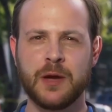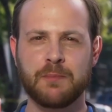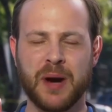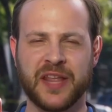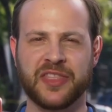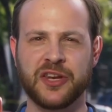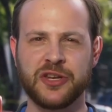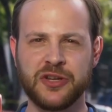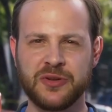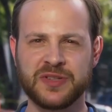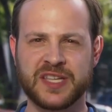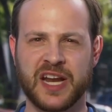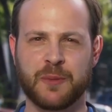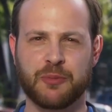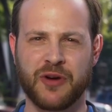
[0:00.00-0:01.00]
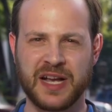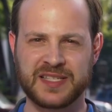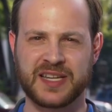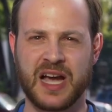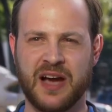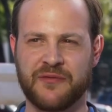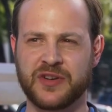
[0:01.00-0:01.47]
by the news at a
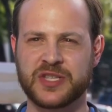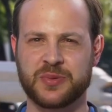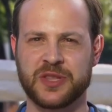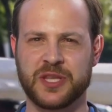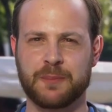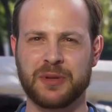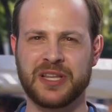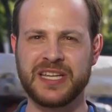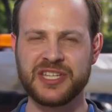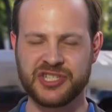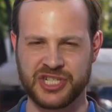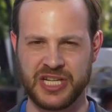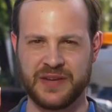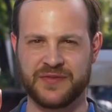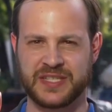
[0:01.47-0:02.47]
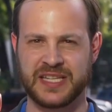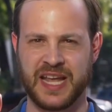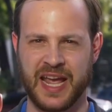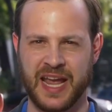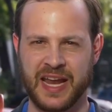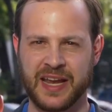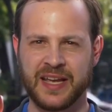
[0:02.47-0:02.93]
press conference with the police chief
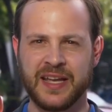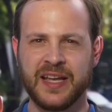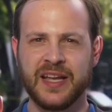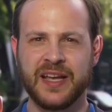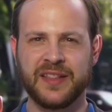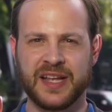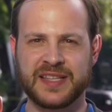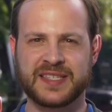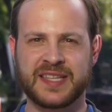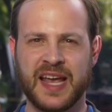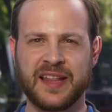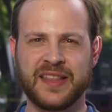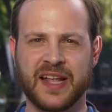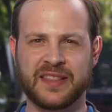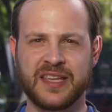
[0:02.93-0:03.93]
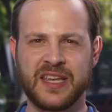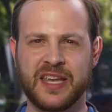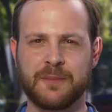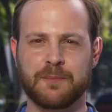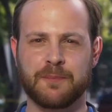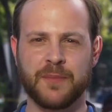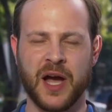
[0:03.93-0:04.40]
today that said that
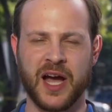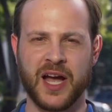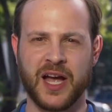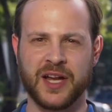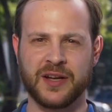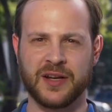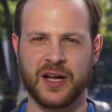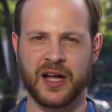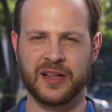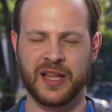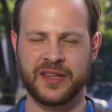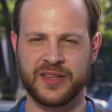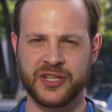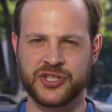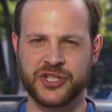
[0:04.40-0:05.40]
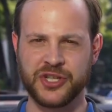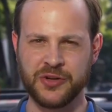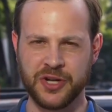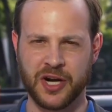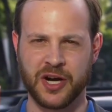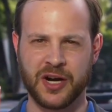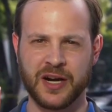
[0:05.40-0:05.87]
the, uh, the
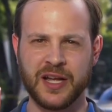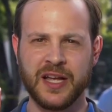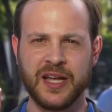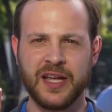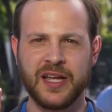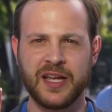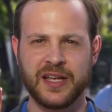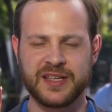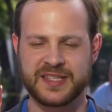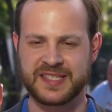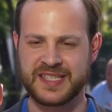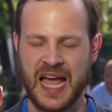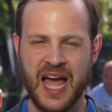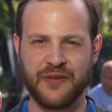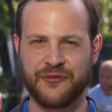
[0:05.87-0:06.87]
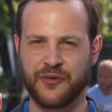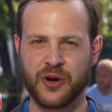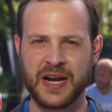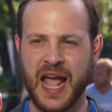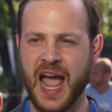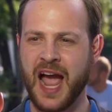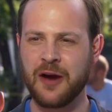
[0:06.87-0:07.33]
shooter sat
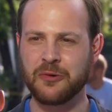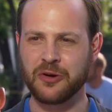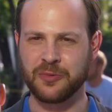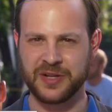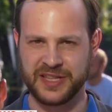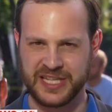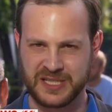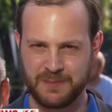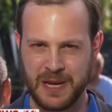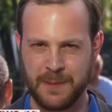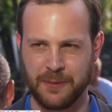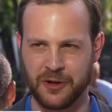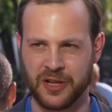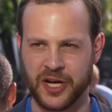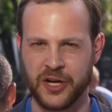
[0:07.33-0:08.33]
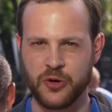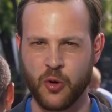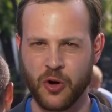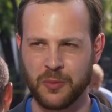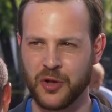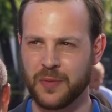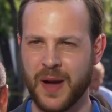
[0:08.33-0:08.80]
for an hour with these people in a
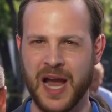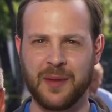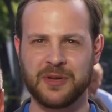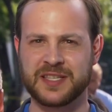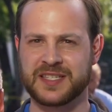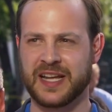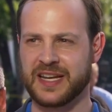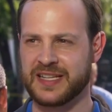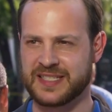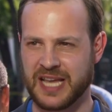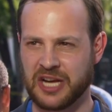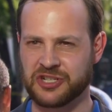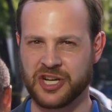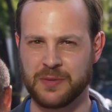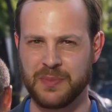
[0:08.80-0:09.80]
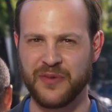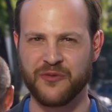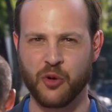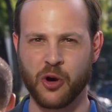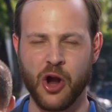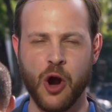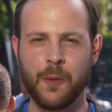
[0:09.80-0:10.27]
normal Bible study session
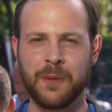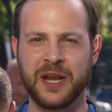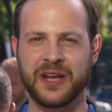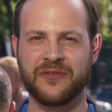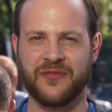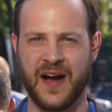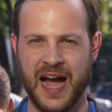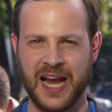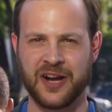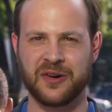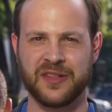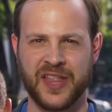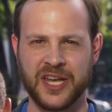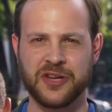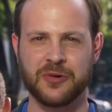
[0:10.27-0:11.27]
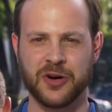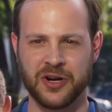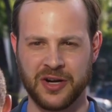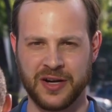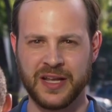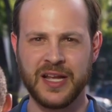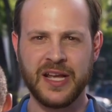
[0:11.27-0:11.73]
before opening fire. And then you
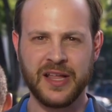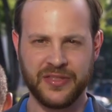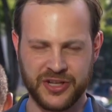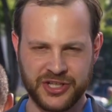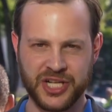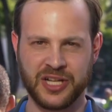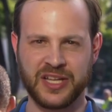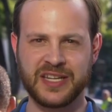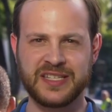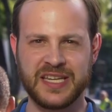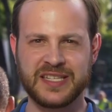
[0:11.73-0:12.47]
heard the chilling